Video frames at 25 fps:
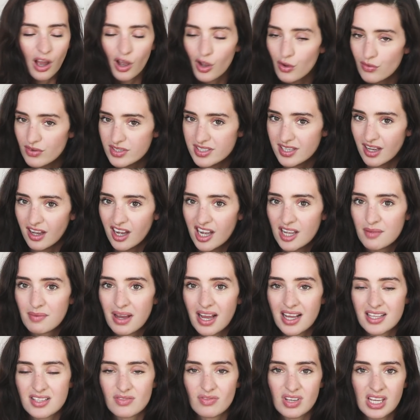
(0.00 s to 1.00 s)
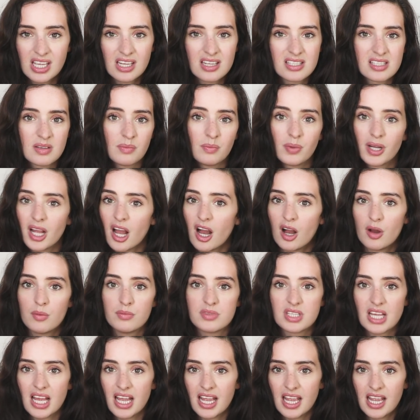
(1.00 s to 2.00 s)
Over time, as veganism
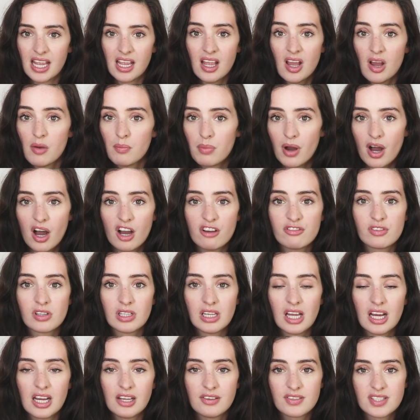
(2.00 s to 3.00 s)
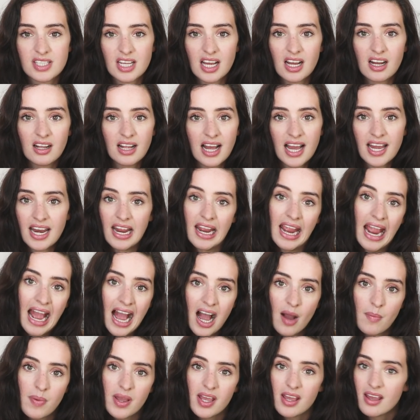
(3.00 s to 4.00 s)
becomes a part of your lifestyle and a
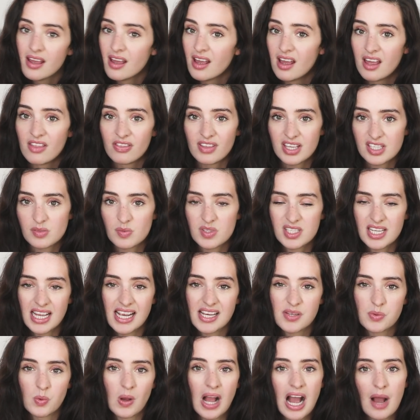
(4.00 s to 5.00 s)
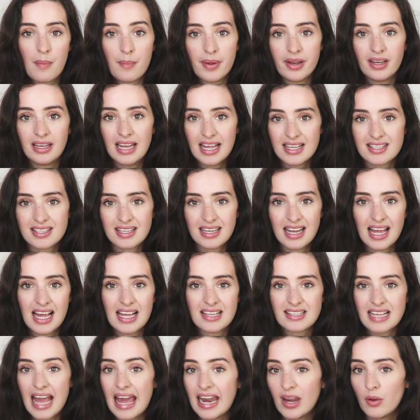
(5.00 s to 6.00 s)
habit, these mistakes will happen less and
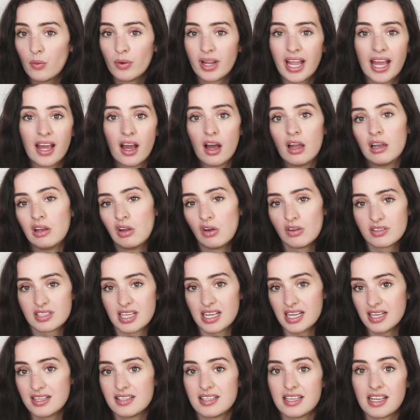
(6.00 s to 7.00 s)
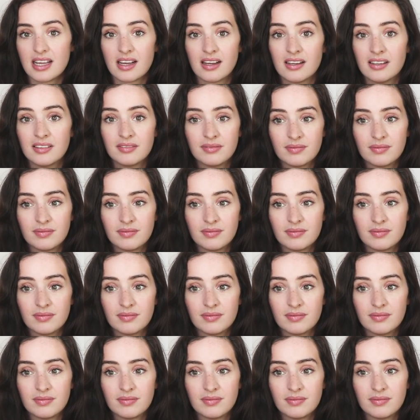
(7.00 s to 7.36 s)
less and it will get a lot easier.